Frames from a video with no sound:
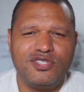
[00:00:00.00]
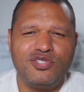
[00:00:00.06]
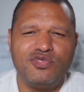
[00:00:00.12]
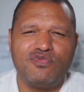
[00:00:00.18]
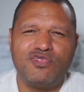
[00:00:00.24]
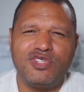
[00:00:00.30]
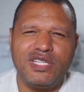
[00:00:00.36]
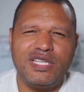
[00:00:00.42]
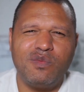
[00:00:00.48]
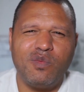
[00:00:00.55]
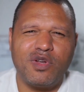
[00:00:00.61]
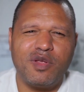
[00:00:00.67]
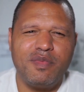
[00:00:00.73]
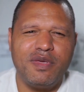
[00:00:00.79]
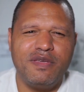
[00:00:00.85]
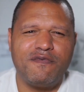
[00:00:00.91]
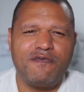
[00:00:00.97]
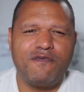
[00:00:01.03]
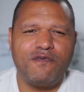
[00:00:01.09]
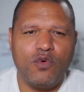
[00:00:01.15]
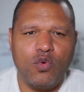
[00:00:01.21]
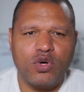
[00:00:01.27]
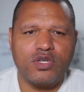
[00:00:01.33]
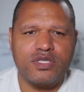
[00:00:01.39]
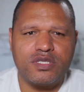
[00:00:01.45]
do you really want to be
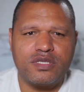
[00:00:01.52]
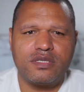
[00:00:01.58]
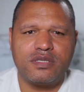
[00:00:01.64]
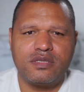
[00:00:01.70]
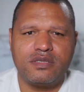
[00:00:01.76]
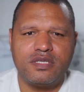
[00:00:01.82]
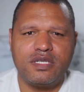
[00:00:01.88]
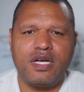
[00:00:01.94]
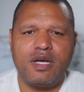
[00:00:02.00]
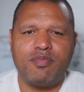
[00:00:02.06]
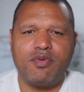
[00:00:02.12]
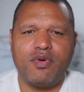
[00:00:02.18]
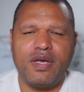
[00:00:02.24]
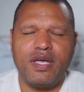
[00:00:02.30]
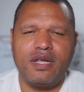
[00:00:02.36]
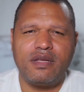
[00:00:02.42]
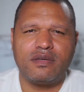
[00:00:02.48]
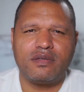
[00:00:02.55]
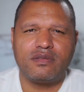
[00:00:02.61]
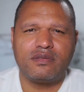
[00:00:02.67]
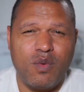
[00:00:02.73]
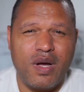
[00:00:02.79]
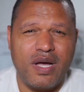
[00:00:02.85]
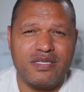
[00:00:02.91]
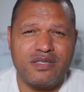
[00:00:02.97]
forced to upgrade,
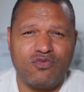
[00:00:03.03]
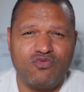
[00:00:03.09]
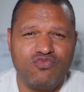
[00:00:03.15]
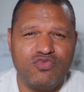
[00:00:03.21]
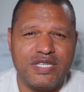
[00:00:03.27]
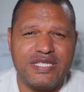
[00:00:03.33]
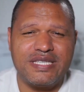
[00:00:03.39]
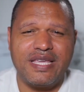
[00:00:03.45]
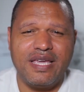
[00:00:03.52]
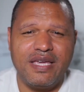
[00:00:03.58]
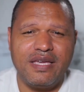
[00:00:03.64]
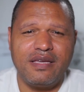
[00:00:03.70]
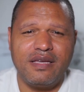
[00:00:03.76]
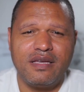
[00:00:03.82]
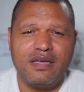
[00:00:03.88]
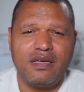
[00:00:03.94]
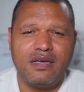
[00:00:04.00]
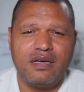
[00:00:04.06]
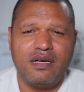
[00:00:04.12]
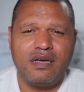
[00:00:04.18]
otherwise risking